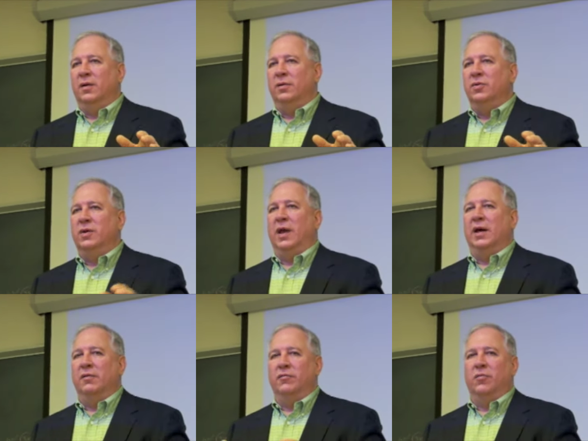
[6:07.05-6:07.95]
you
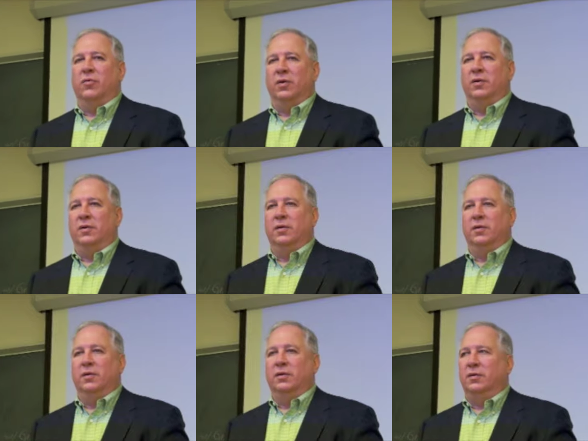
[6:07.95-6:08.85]
can't afford
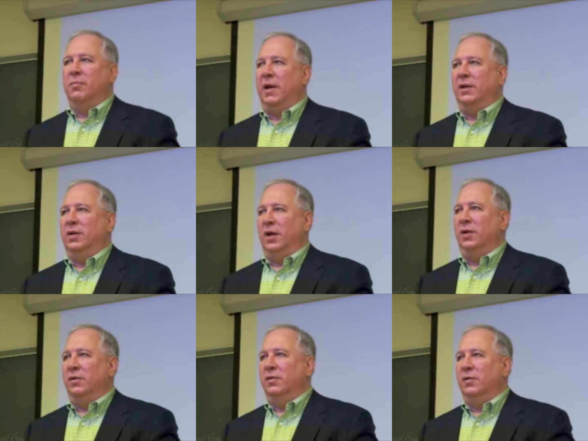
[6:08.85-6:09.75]
to
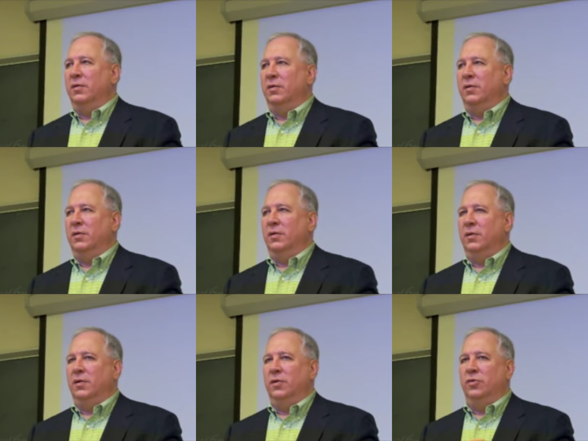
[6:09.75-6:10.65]
maintain
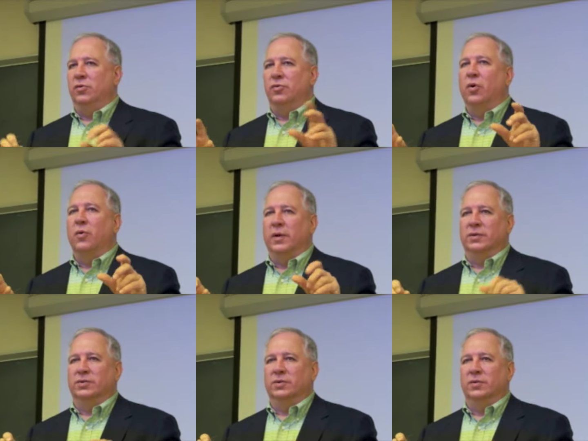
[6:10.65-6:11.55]
your
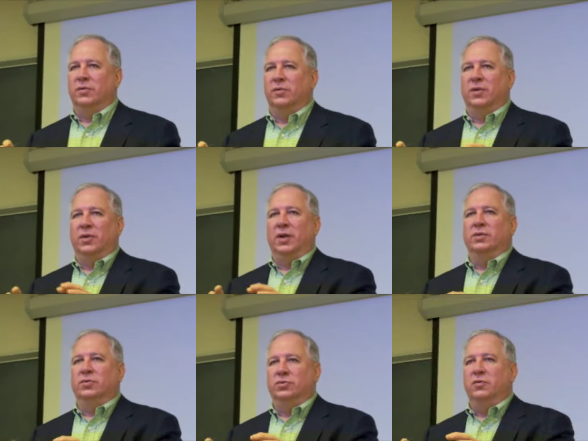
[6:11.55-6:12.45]
toys or the
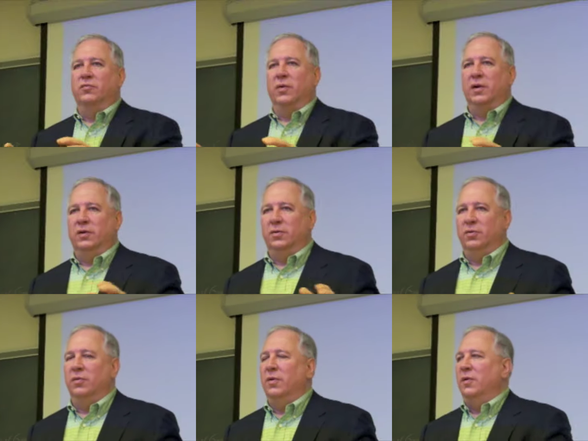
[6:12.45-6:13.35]
things that you wanted to,
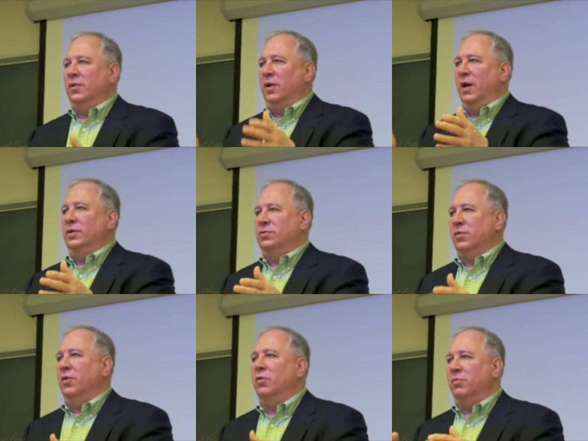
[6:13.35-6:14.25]
the nicer
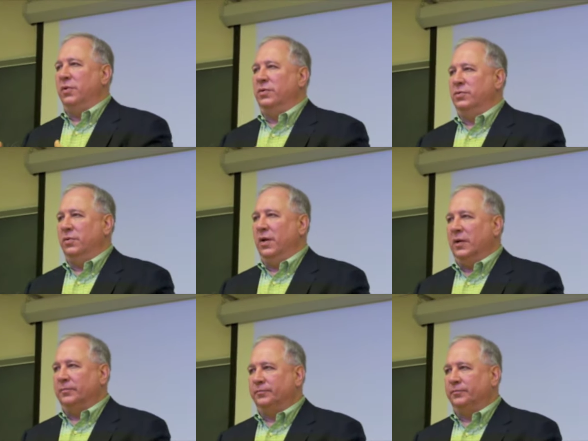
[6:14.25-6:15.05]
home or this or that.